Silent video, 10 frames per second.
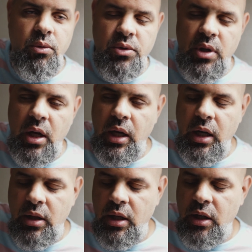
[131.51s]
who's saying
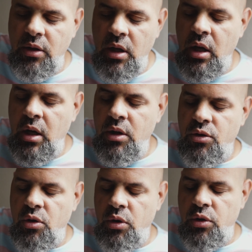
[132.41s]
anything, and
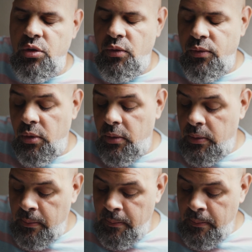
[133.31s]
so on and so forth.